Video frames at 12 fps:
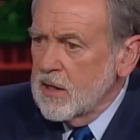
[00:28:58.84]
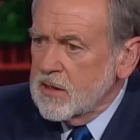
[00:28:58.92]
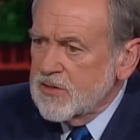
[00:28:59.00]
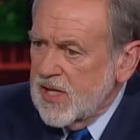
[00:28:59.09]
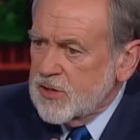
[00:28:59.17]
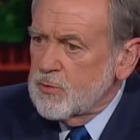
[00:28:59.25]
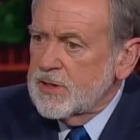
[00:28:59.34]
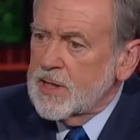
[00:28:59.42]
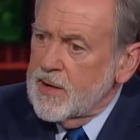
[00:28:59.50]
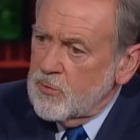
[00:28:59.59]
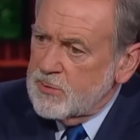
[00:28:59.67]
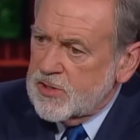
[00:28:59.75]
because that's where the
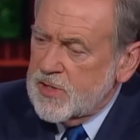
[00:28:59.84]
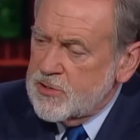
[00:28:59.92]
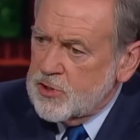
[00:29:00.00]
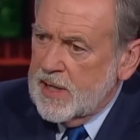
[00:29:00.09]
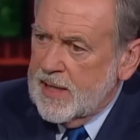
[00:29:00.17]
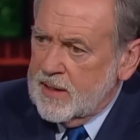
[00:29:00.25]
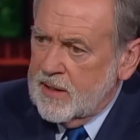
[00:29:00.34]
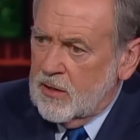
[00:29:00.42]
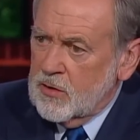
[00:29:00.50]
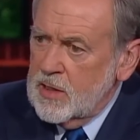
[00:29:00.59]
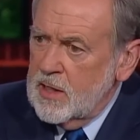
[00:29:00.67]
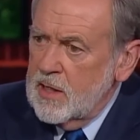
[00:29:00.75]
government says you got to go.
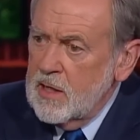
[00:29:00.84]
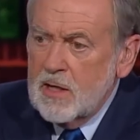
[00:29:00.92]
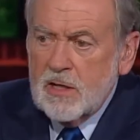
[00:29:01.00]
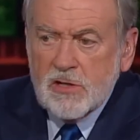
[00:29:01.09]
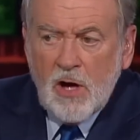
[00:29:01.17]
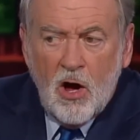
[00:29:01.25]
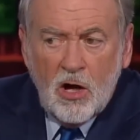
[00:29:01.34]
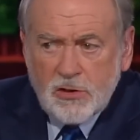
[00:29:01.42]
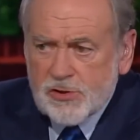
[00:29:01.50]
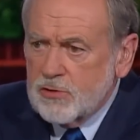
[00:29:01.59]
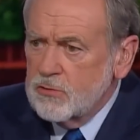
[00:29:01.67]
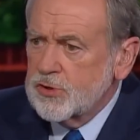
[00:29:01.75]
All
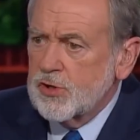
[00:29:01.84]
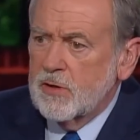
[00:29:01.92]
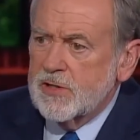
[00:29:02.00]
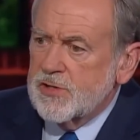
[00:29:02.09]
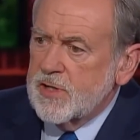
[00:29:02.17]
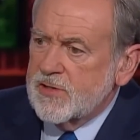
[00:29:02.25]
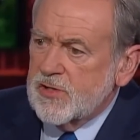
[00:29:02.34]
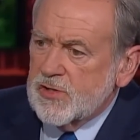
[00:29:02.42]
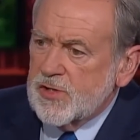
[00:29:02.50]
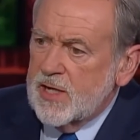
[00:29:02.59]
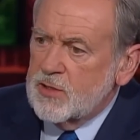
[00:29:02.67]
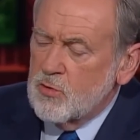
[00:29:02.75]
school choice does is
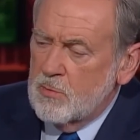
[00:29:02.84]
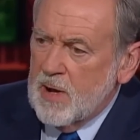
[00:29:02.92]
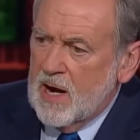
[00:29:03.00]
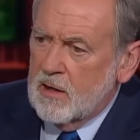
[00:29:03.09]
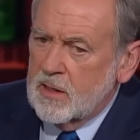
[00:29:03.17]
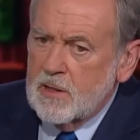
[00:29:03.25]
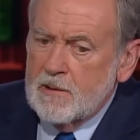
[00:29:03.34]
say to a parent,